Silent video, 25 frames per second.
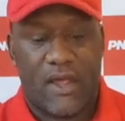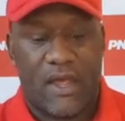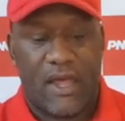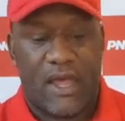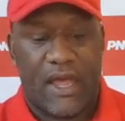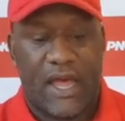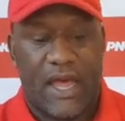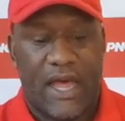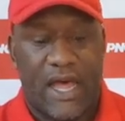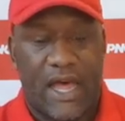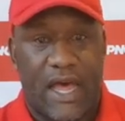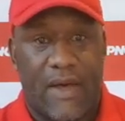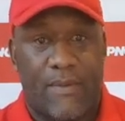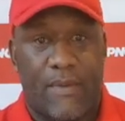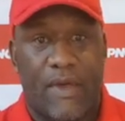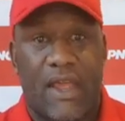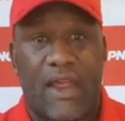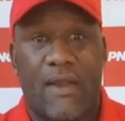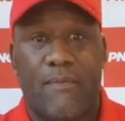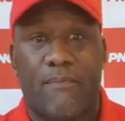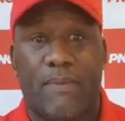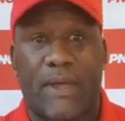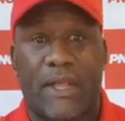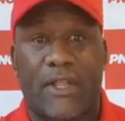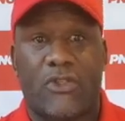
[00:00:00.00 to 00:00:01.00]

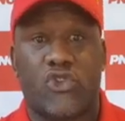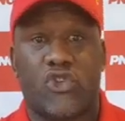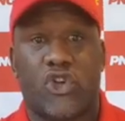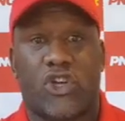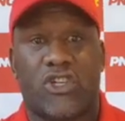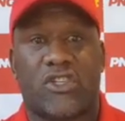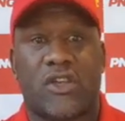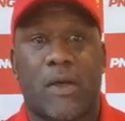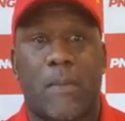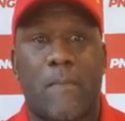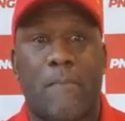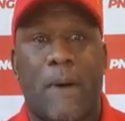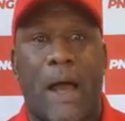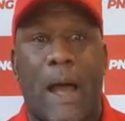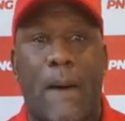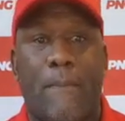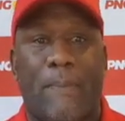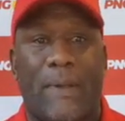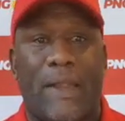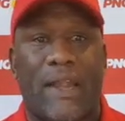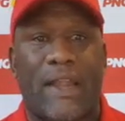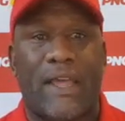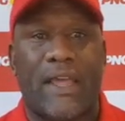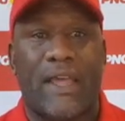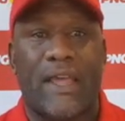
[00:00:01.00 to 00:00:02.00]
and big Josh
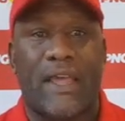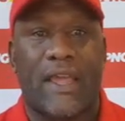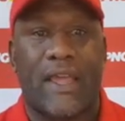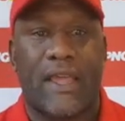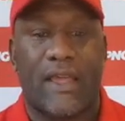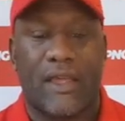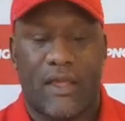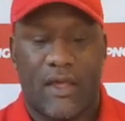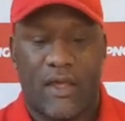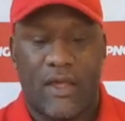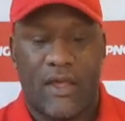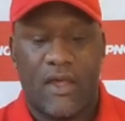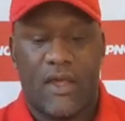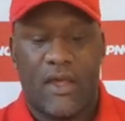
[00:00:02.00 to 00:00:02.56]
Papali'i